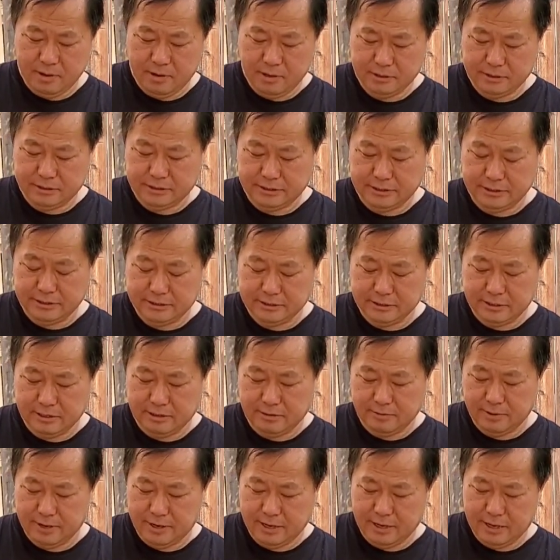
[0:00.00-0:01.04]
seasoned
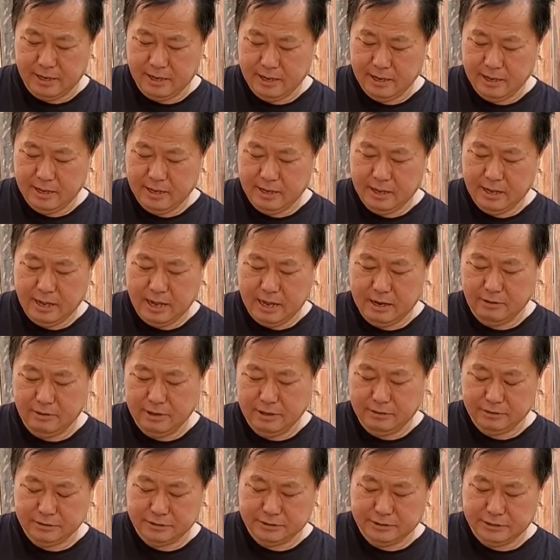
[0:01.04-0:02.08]
already. I don't need
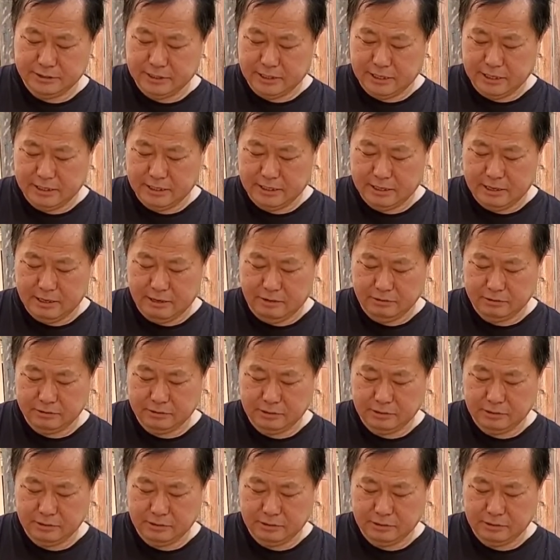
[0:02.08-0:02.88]
to season anything else.